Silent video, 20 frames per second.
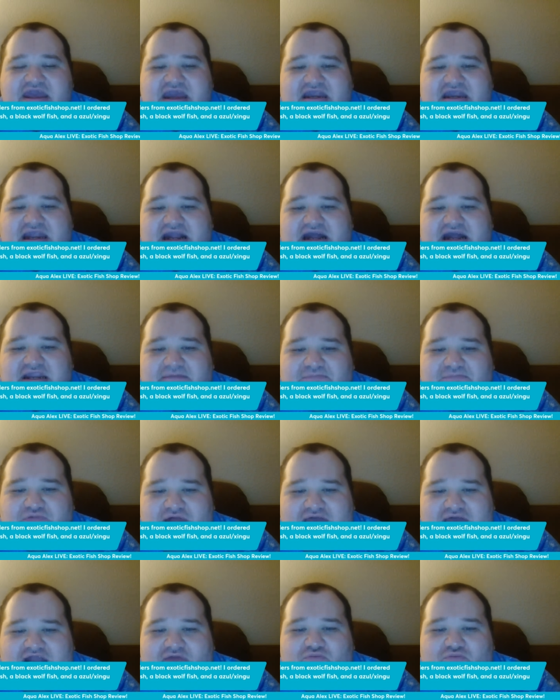and I got a
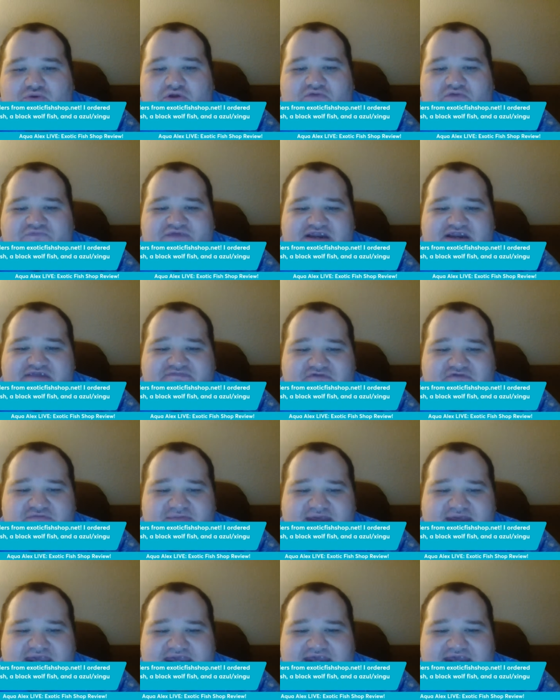black wolffish for
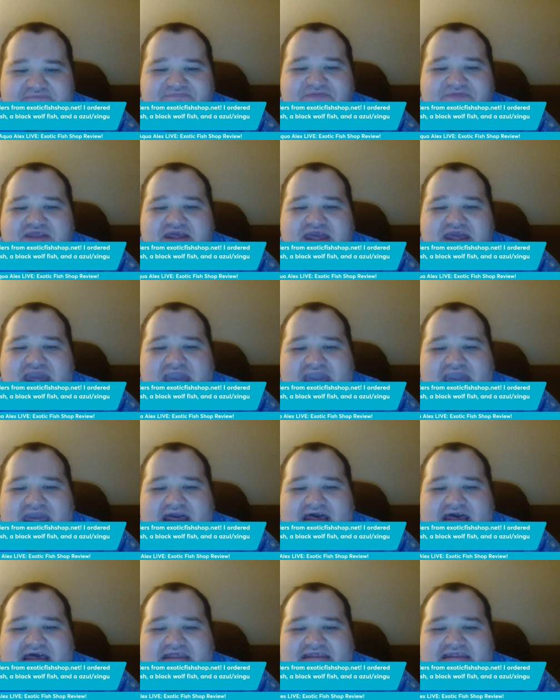me
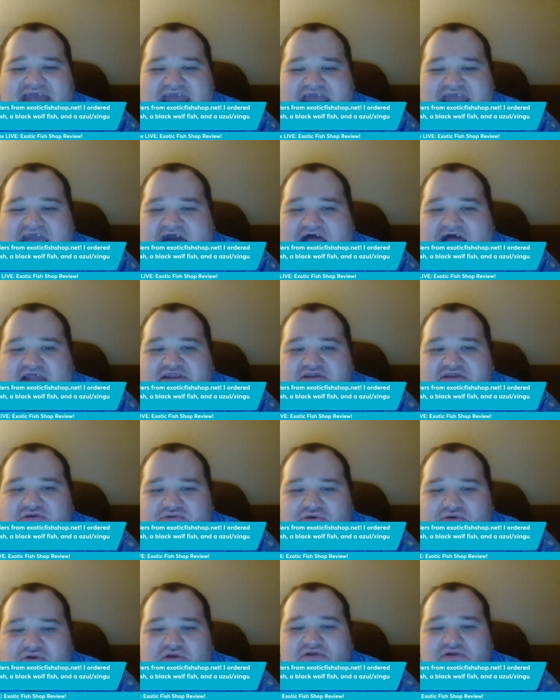and a
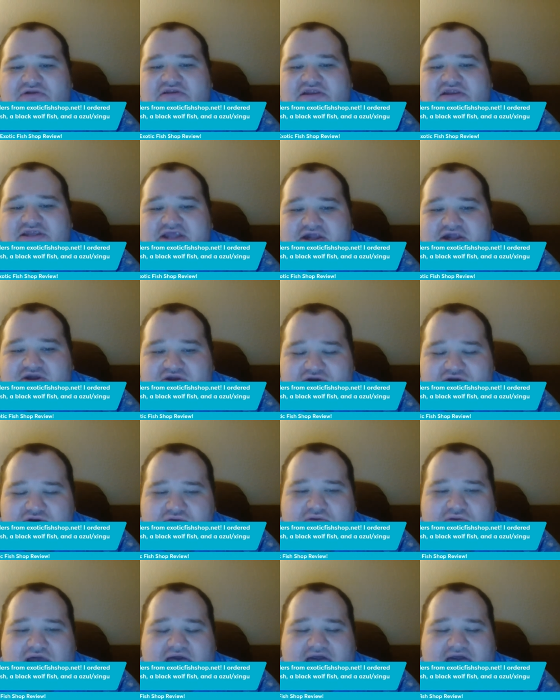azul
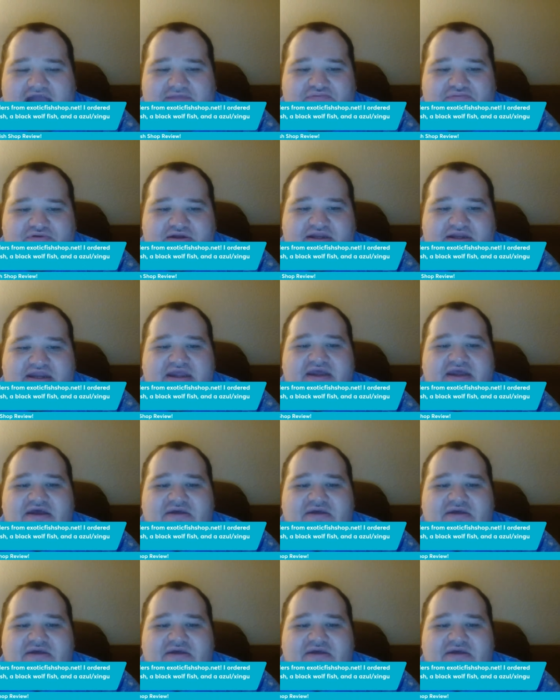xingu hybrid